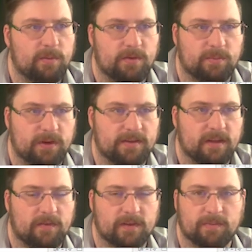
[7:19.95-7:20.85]
So pretty
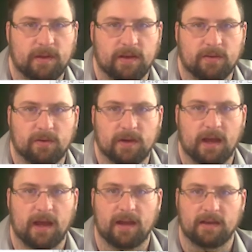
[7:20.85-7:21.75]
self-explanatory
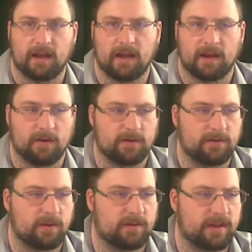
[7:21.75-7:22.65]
on how to
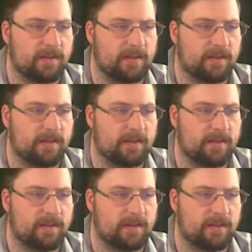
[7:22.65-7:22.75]
do those.